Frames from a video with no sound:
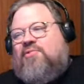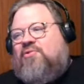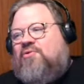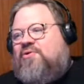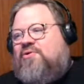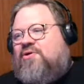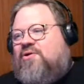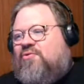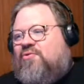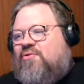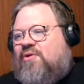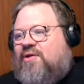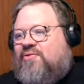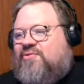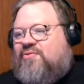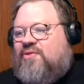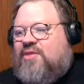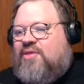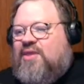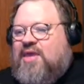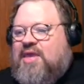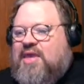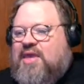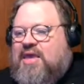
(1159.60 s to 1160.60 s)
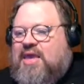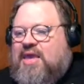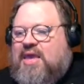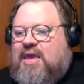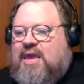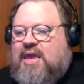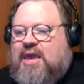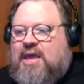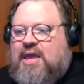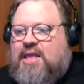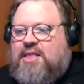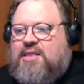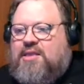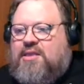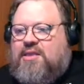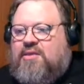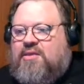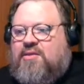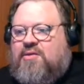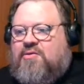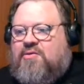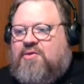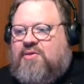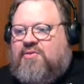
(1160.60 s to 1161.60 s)
look across it, and
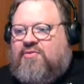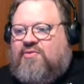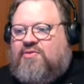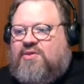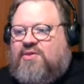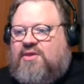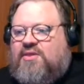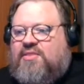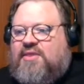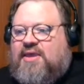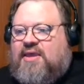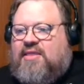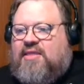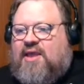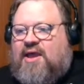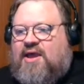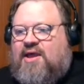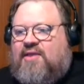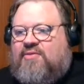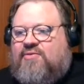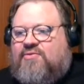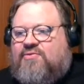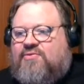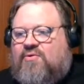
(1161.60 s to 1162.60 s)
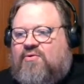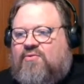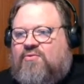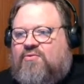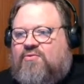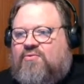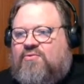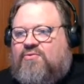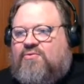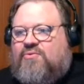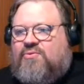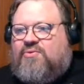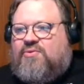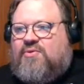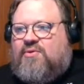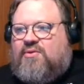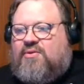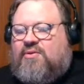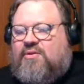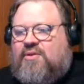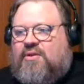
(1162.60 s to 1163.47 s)
you can see that Han Solo's